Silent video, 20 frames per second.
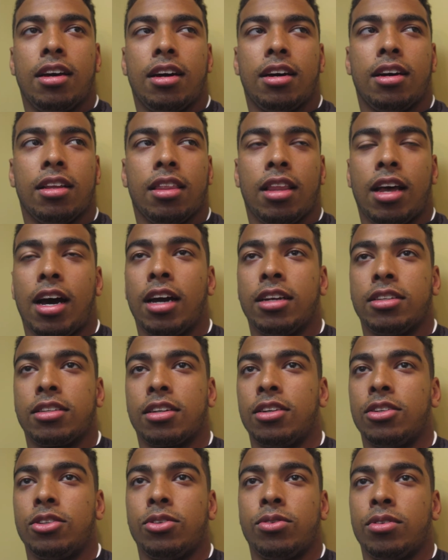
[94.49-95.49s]
uh, line's
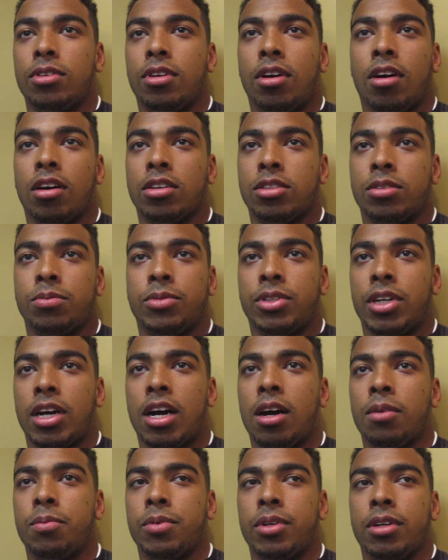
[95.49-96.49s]
going to do an awesome
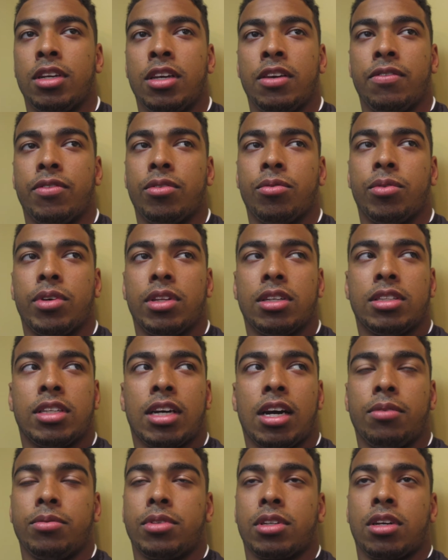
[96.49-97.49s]
job and even when the
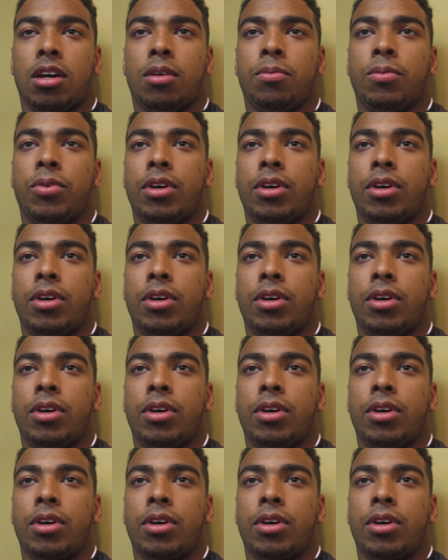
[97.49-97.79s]
times come